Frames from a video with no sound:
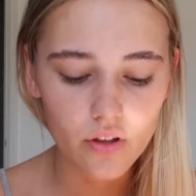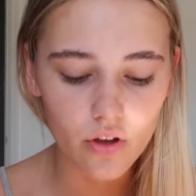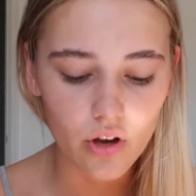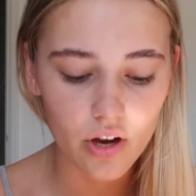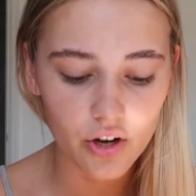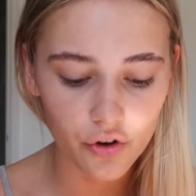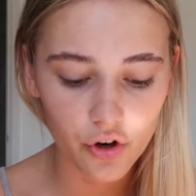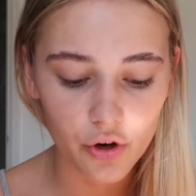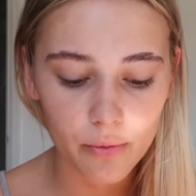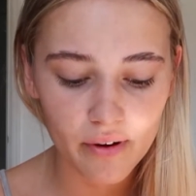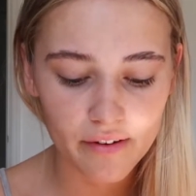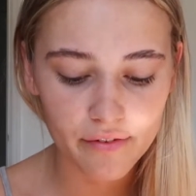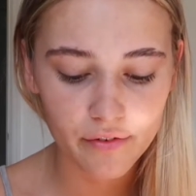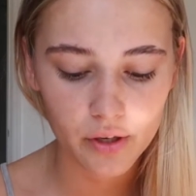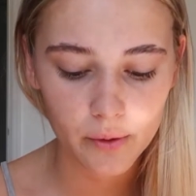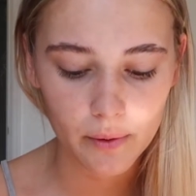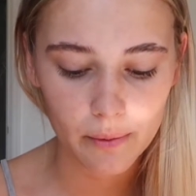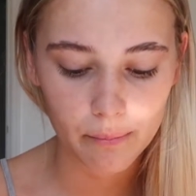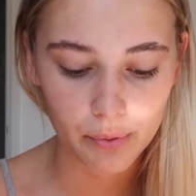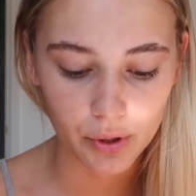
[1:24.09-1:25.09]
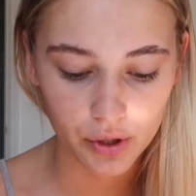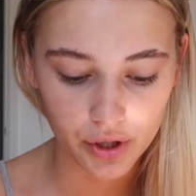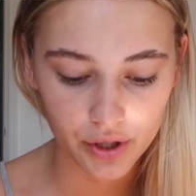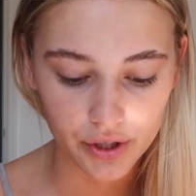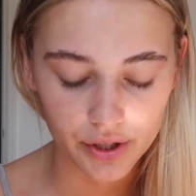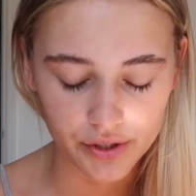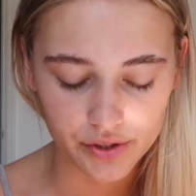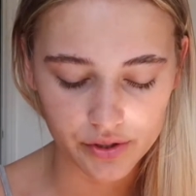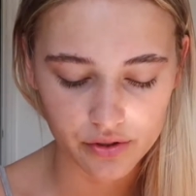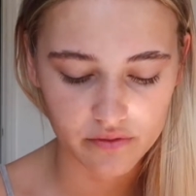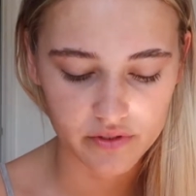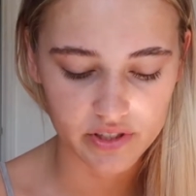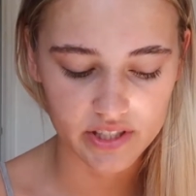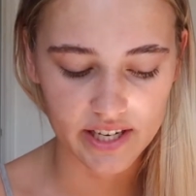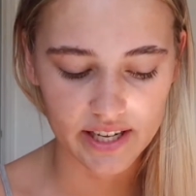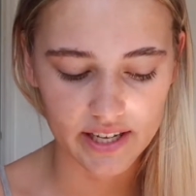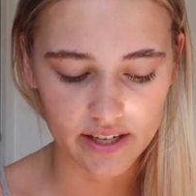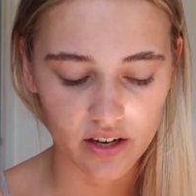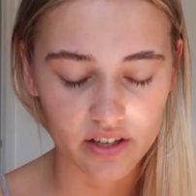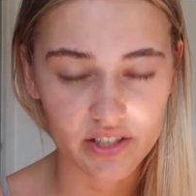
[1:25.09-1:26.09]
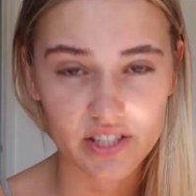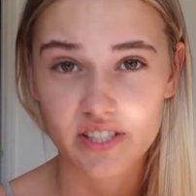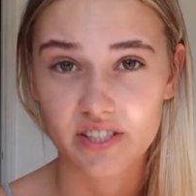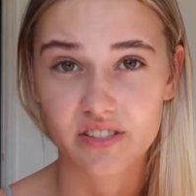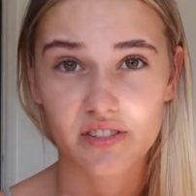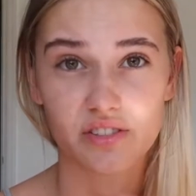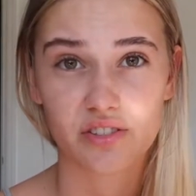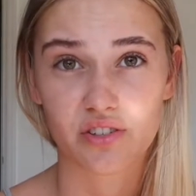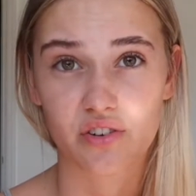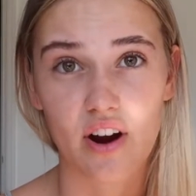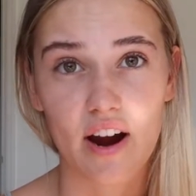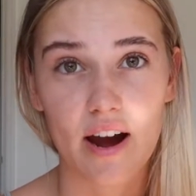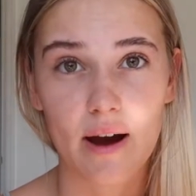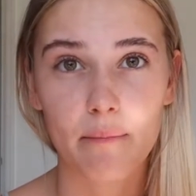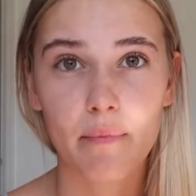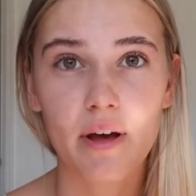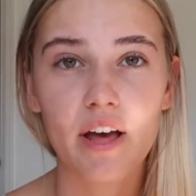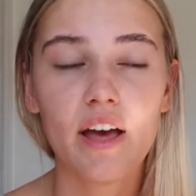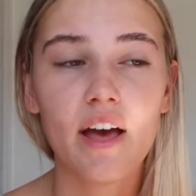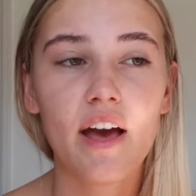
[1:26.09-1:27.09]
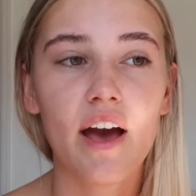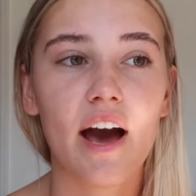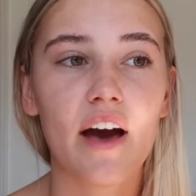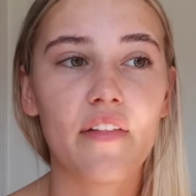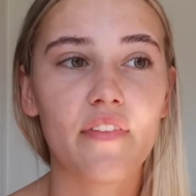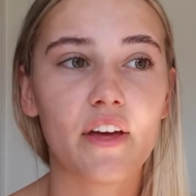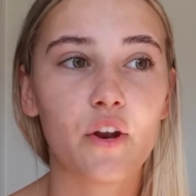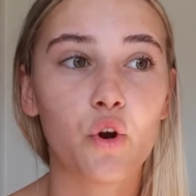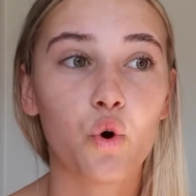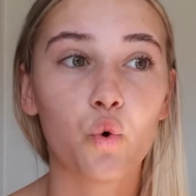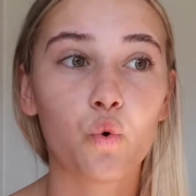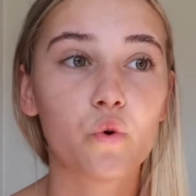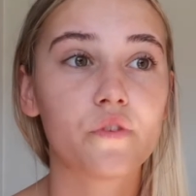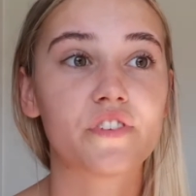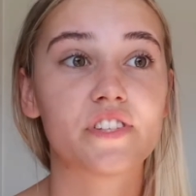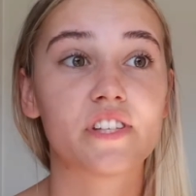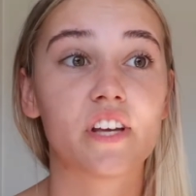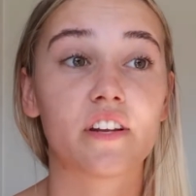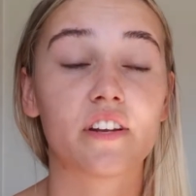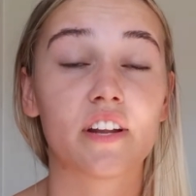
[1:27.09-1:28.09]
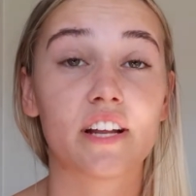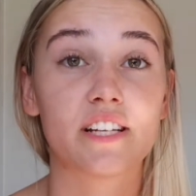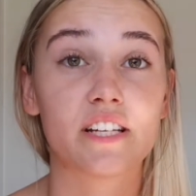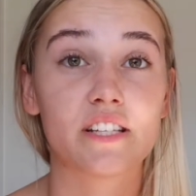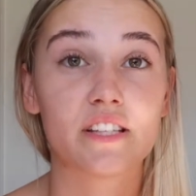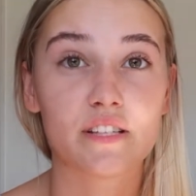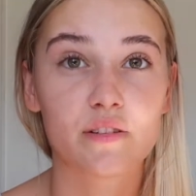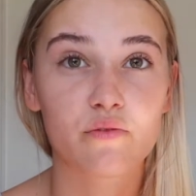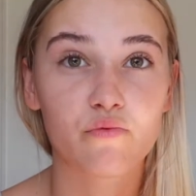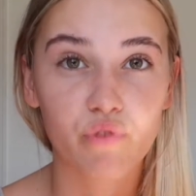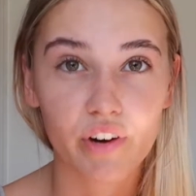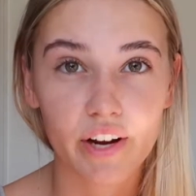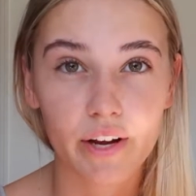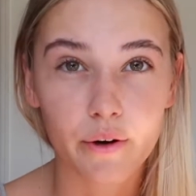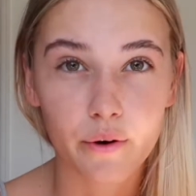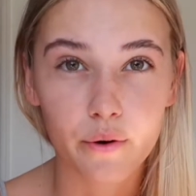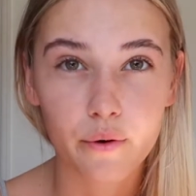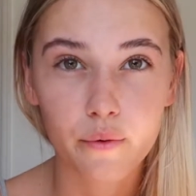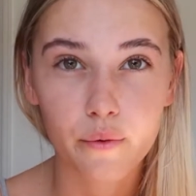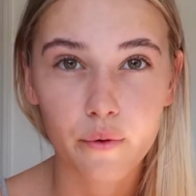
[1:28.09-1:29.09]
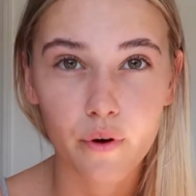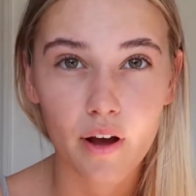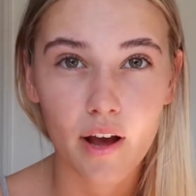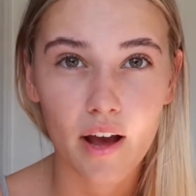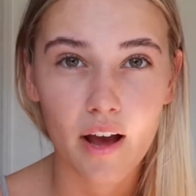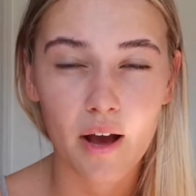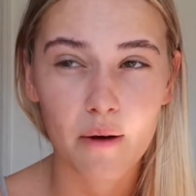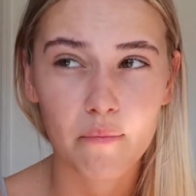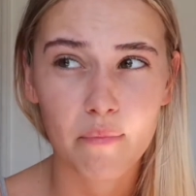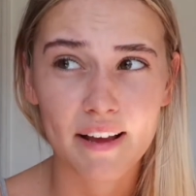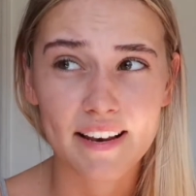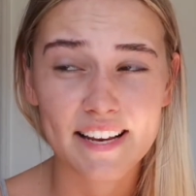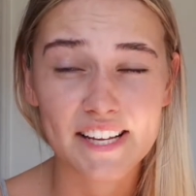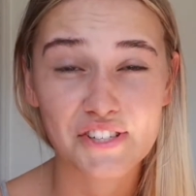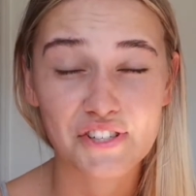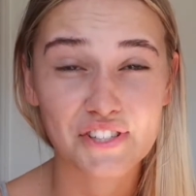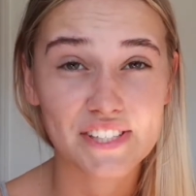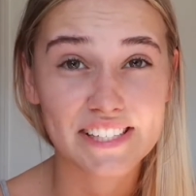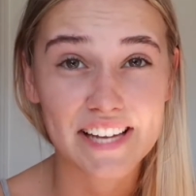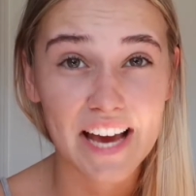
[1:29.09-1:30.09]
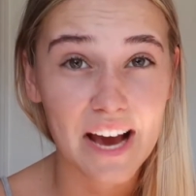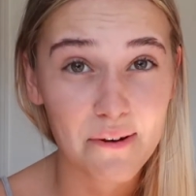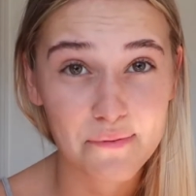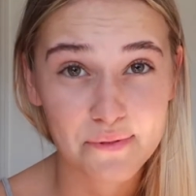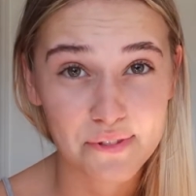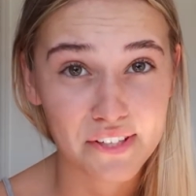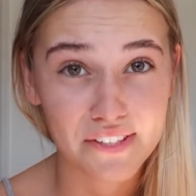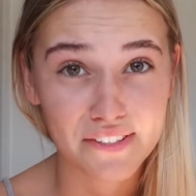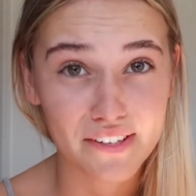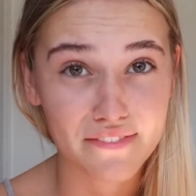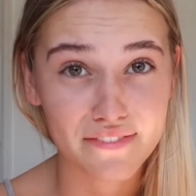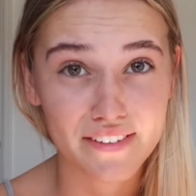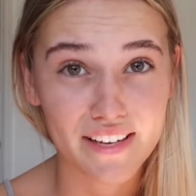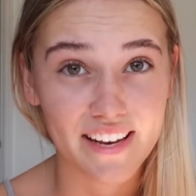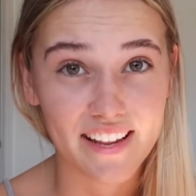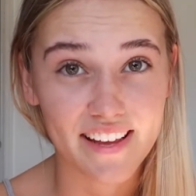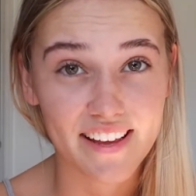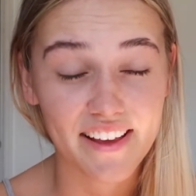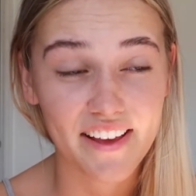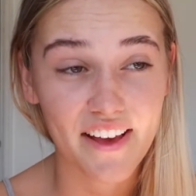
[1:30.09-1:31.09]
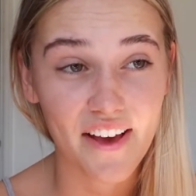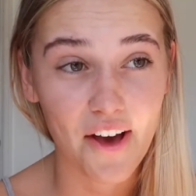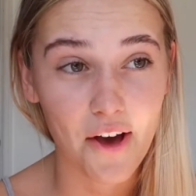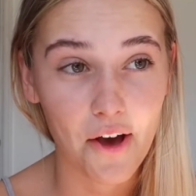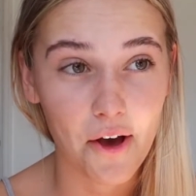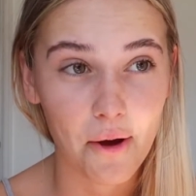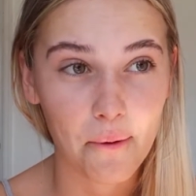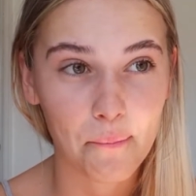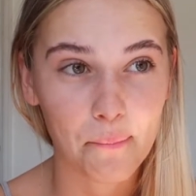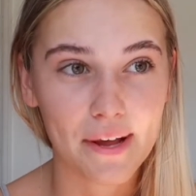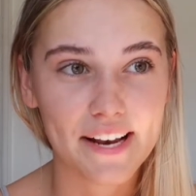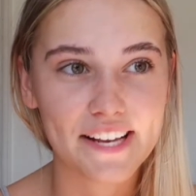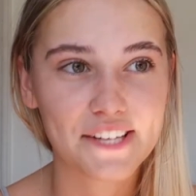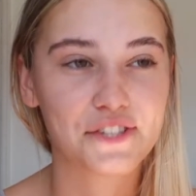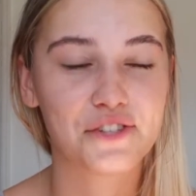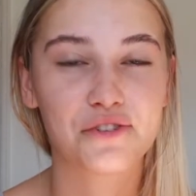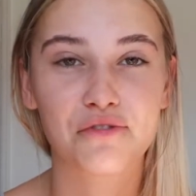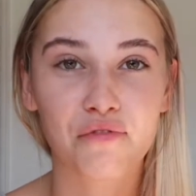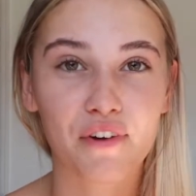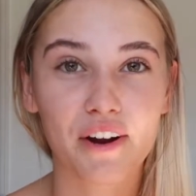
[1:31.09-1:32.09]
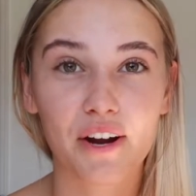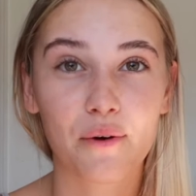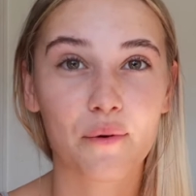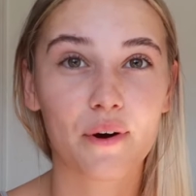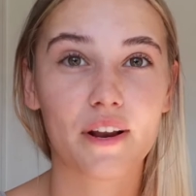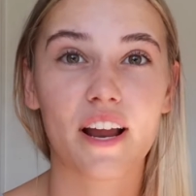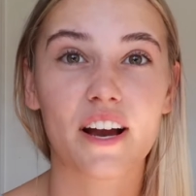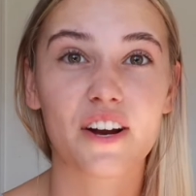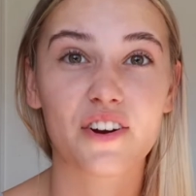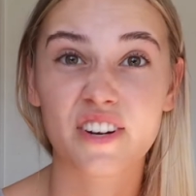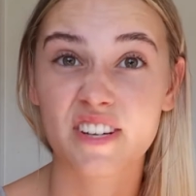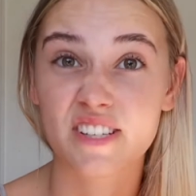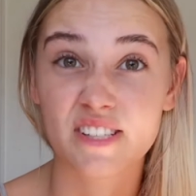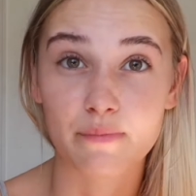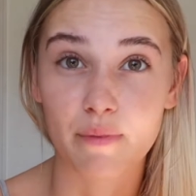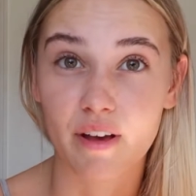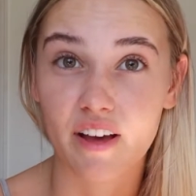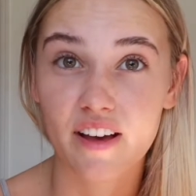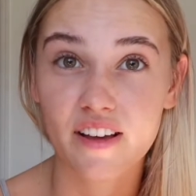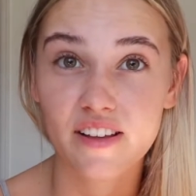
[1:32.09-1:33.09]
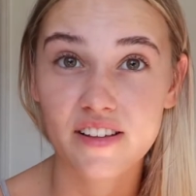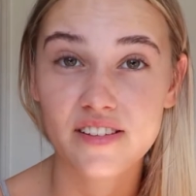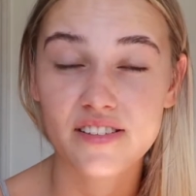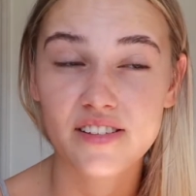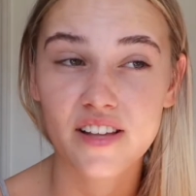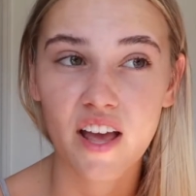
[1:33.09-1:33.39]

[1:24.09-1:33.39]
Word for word: I grew my following because obviously I did Instagram and then all of a sudden I did this reel. Um, I literally did absolutely nothing in it. Um, I literally did a reel at like Christmas.